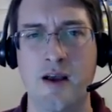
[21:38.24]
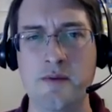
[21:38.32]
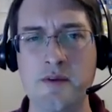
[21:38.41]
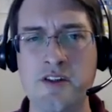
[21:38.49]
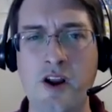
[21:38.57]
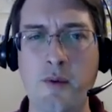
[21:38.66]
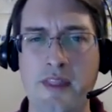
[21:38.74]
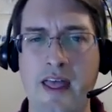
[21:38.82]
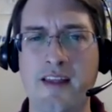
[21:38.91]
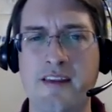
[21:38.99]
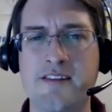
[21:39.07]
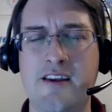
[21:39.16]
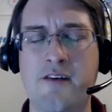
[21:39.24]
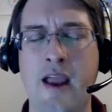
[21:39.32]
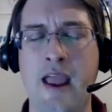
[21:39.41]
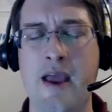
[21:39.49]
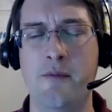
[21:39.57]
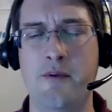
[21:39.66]
I'm going to start with Alexander
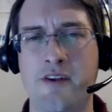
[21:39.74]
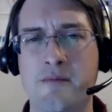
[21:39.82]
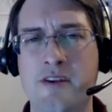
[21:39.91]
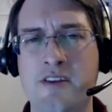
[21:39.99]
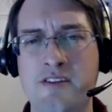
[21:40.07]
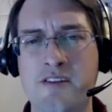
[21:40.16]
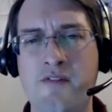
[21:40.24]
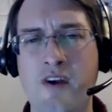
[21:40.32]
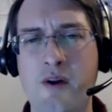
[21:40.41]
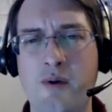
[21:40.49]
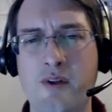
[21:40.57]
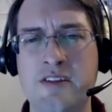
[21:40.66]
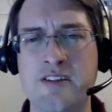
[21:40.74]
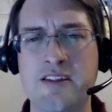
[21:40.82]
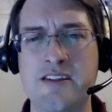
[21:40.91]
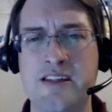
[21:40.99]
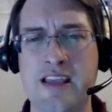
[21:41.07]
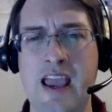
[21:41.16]
Hamilton because in Federalist
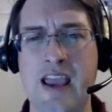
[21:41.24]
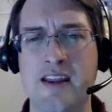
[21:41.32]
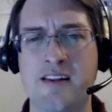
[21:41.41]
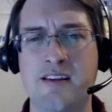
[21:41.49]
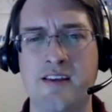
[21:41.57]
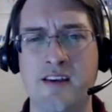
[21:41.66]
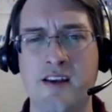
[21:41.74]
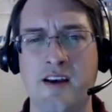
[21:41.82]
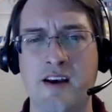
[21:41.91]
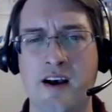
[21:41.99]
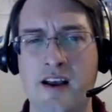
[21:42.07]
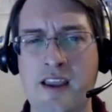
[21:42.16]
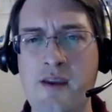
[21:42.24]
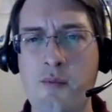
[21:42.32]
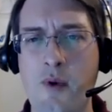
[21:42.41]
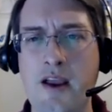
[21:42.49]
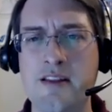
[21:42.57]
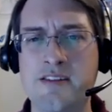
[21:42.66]
68, he
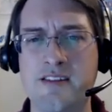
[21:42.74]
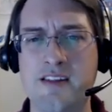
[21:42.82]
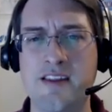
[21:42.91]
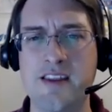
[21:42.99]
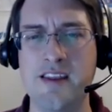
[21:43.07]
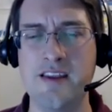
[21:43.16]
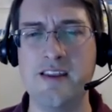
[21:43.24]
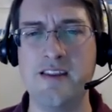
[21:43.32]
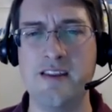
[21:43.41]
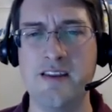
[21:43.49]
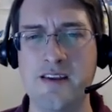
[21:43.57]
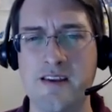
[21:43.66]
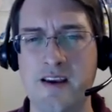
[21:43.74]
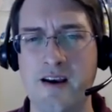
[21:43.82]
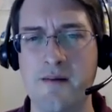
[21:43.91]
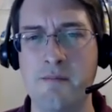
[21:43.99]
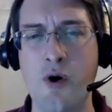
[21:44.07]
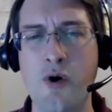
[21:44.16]
writes that the
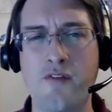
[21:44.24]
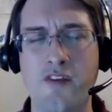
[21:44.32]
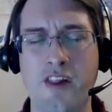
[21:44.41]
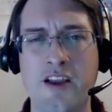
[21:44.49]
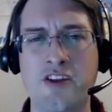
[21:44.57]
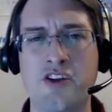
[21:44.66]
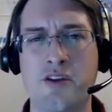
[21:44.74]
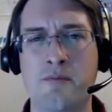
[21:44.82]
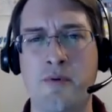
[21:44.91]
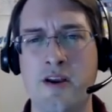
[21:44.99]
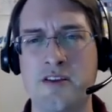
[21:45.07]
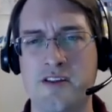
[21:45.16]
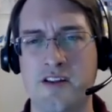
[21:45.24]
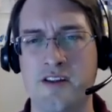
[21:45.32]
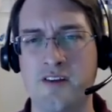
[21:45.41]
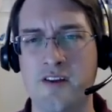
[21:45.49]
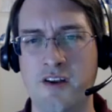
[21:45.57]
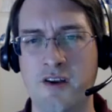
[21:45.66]
mode of election of the
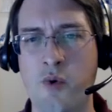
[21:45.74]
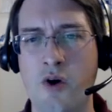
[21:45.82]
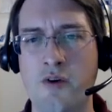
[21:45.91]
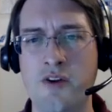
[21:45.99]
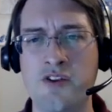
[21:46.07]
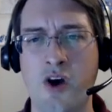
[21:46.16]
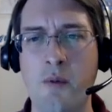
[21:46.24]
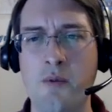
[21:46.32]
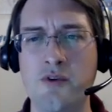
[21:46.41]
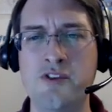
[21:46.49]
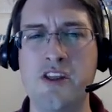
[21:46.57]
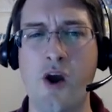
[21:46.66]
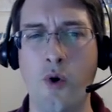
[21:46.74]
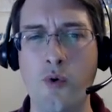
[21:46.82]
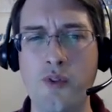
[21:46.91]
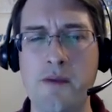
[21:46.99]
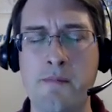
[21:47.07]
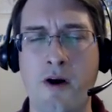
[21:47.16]
president, quote, is almost the
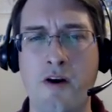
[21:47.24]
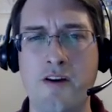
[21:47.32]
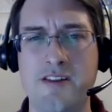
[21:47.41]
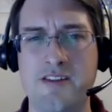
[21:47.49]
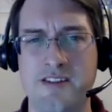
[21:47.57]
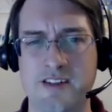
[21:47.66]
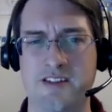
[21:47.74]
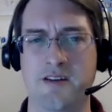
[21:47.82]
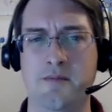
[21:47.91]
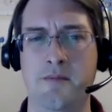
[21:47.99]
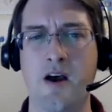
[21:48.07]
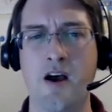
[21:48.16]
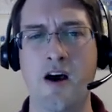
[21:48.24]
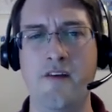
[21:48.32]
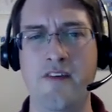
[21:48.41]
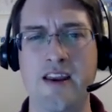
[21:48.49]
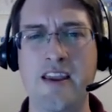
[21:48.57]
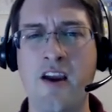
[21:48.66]
only part of the system
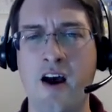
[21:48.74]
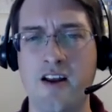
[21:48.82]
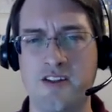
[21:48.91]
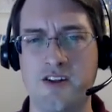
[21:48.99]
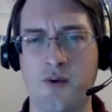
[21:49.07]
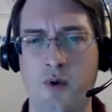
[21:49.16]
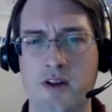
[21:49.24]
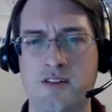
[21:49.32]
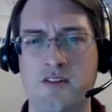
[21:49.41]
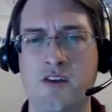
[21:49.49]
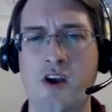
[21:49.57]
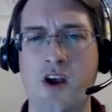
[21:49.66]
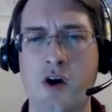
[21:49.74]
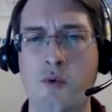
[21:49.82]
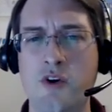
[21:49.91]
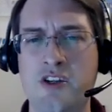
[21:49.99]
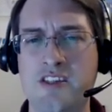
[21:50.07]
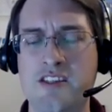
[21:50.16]
of any consequence
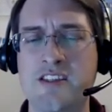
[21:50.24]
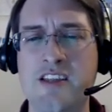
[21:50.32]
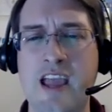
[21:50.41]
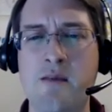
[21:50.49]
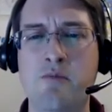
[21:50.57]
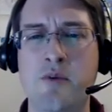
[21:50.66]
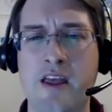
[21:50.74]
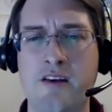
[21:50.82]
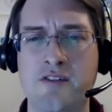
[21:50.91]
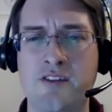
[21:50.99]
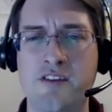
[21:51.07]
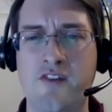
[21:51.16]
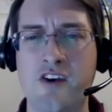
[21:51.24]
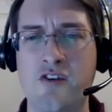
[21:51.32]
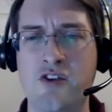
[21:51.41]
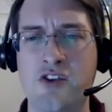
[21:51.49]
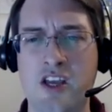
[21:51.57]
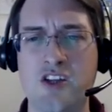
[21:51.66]
which has escaped without severe
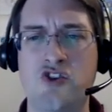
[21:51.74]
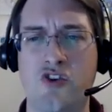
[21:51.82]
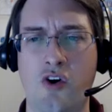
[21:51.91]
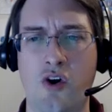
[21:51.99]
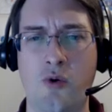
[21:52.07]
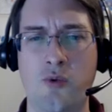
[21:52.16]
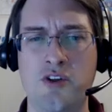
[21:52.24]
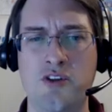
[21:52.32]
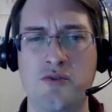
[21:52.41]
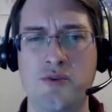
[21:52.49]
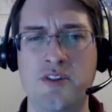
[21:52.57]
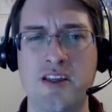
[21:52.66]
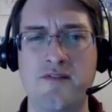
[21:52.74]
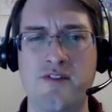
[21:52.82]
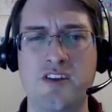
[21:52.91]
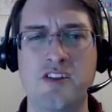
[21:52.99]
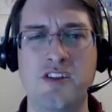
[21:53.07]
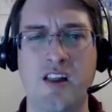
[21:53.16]
censure or which has received
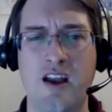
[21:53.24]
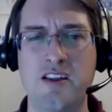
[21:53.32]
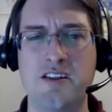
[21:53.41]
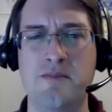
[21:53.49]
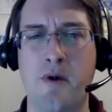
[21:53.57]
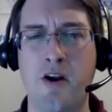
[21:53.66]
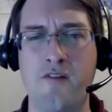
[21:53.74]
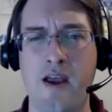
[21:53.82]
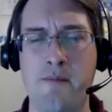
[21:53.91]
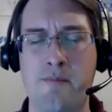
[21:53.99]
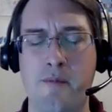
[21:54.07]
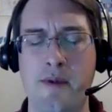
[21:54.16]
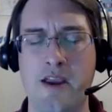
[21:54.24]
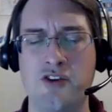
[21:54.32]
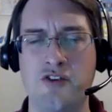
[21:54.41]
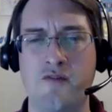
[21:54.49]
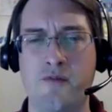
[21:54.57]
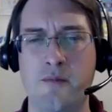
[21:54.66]
the slightest mark of
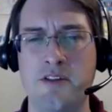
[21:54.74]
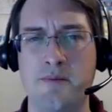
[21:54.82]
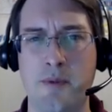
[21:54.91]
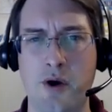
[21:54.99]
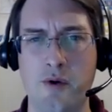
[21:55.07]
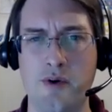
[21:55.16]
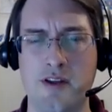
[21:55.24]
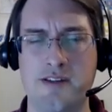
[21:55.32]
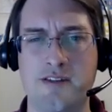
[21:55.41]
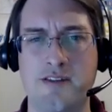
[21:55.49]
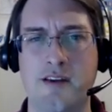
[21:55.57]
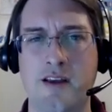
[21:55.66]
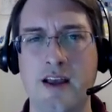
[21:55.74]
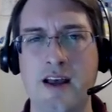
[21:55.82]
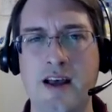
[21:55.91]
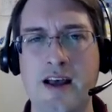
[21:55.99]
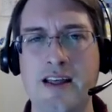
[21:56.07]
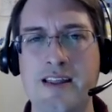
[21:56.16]
approbation from its opponents.
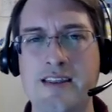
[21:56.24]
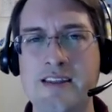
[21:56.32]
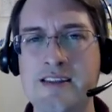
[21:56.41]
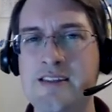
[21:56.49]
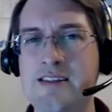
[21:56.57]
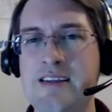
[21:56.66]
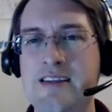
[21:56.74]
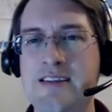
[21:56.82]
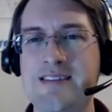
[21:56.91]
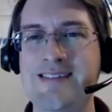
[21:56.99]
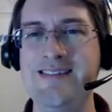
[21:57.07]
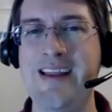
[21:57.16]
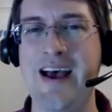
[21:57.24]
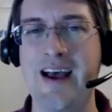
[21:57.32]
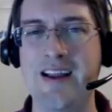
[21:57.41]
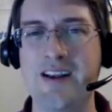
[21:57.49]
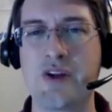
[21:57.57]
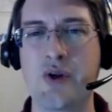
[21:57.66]
This is
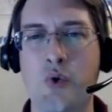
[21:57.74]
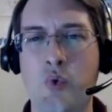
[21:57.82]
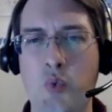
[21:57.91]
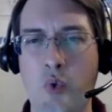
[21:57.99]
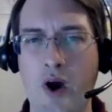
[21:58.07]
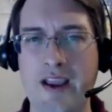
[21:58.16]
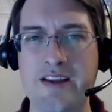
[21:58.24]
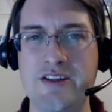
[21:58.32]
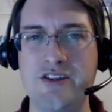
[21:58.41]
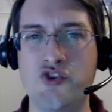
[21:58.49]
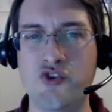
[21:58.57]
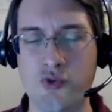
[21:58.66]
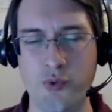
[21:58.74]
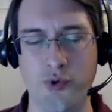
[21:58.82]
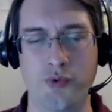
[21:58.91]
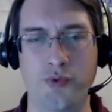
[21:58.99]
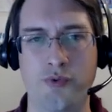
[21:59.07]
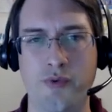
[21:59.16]
not quite
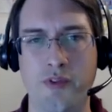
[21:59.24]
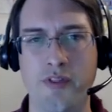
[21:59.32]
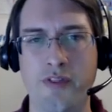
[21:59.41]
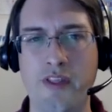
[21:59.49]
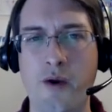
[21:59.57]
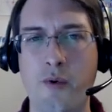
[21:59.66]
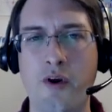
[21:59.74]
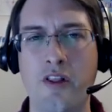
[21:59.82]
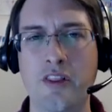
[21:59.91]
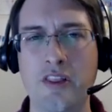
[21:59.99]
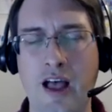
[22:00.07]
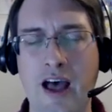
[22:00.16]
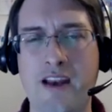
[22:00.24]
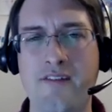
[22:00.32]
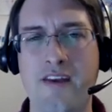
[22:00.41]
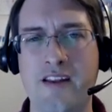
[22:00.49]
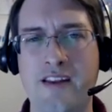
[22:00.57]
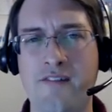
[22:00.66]
true. There were a lot of
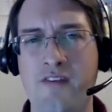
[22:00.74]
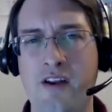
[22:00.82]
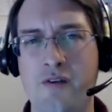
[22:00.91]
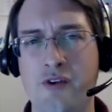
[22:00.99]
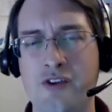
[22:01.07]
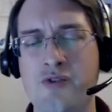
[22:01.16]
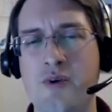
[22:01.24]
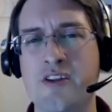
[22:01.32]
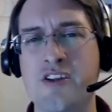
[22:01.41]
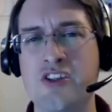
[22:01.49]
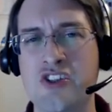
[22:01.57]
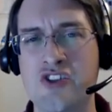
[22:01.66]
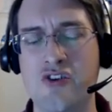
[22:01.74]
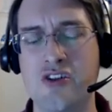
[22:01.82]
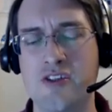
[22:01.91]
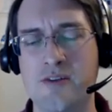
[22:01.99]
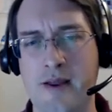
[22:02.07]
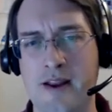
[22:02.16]
anti-federalists who had
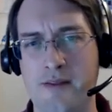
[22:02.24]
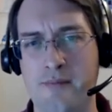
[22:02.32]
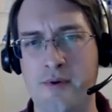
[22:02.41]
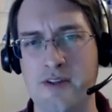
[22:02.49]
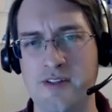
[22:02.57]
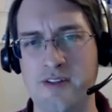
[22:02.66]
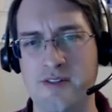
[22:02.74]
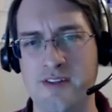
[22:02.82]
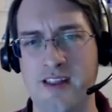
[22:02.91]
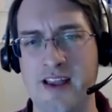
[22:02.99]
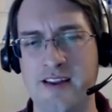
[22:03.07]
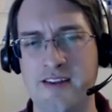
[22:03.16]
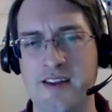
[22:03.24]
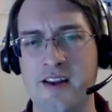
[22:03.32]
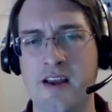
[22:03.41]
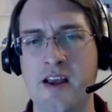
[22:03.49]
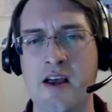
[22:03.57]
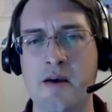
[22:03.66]
concerns about how the president was elected,
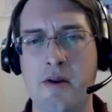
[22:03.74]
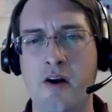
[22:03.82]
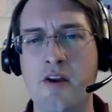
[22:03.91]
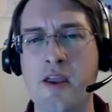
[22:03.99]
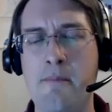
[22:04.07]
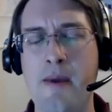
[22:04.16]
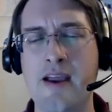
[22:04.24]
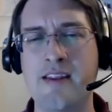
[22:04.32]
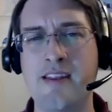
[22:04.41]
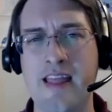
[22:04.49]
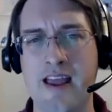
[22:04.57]
but I'll get back to